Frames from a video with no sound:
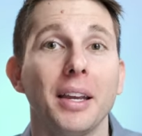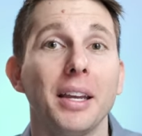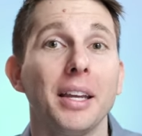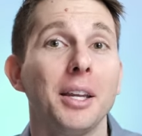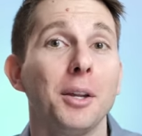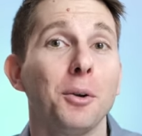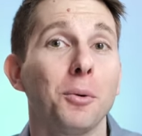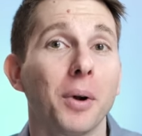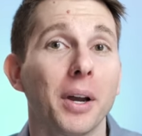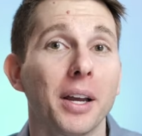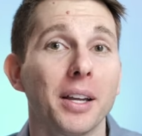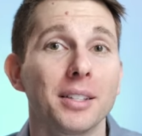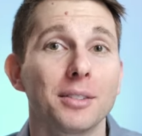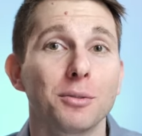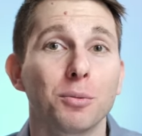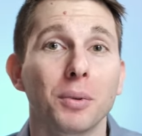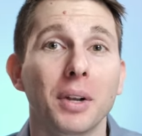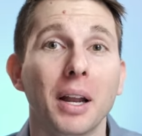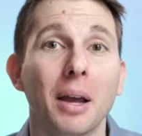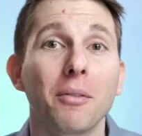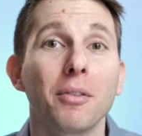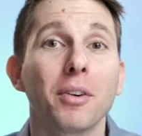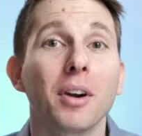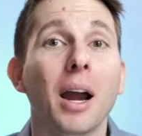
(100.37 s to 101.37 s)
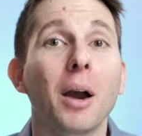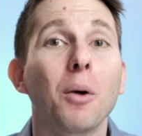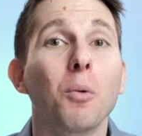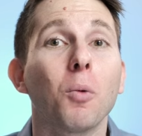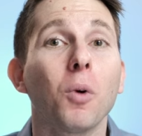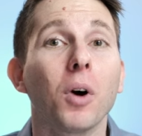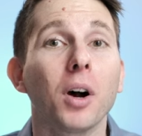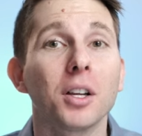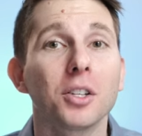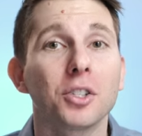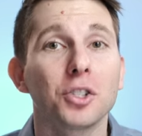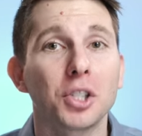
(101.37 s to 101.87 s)
Anyways, whenever I
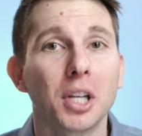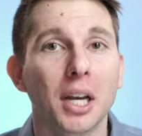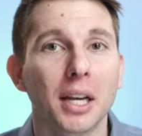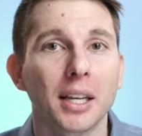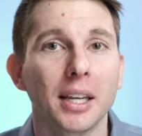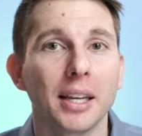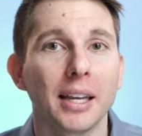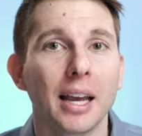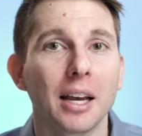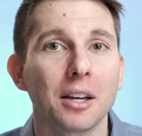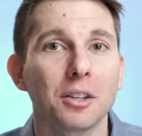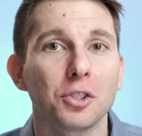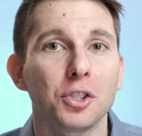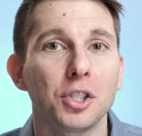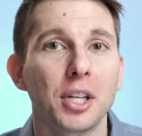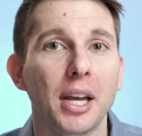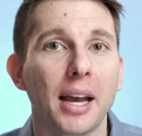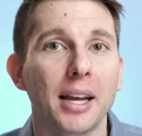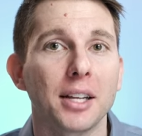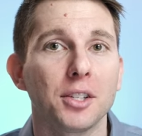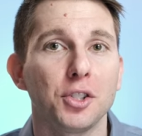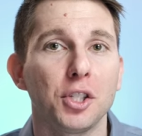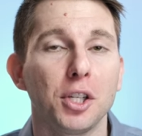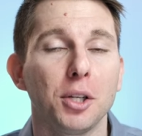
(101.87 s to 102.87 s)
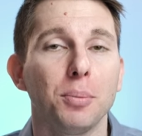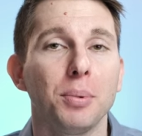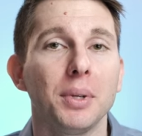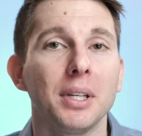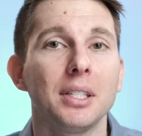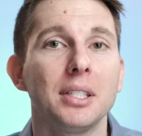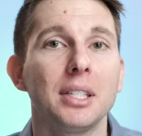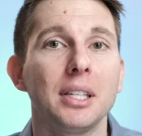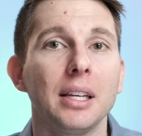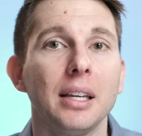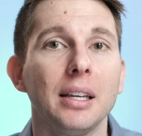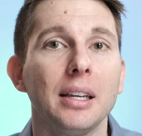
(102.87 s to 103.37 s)
was checking out
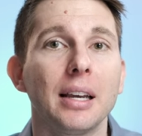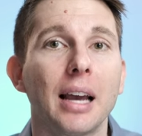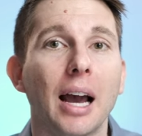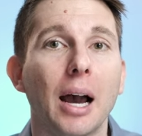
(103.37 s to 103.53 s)
ChatGPT,